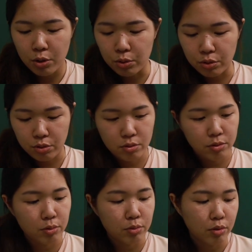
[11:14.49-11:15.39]
good
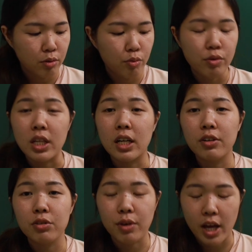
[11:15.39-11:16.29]
to read
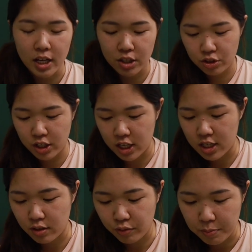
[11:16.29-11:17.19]
up Elliot so that
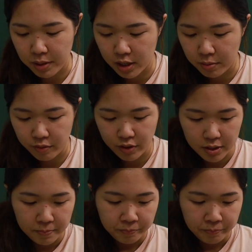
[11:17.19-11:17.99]
he's familiar with it.